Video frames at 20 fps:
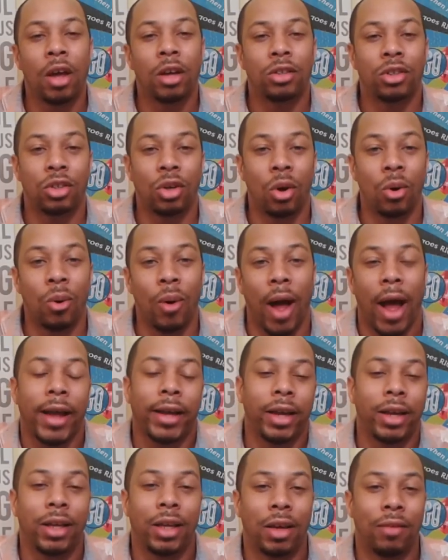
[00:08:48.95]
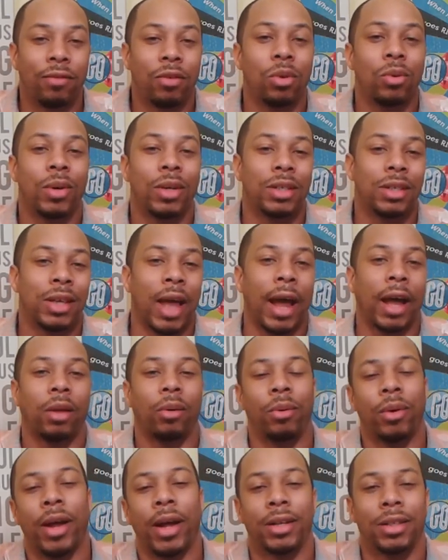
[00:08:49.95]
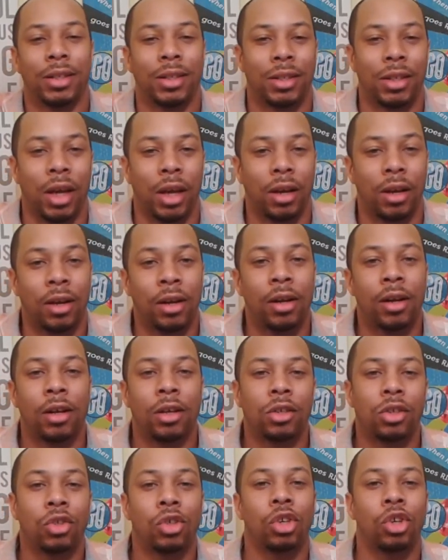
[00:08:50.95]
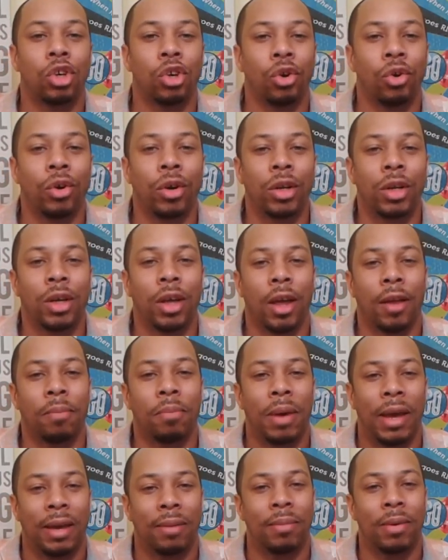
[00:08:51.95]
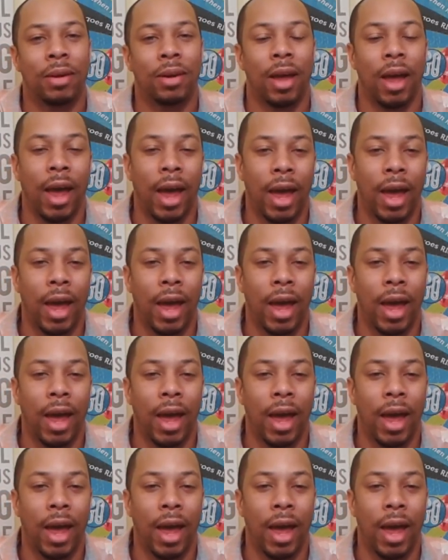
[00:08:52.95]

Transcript: so I can give you exactly what I just said security and payment,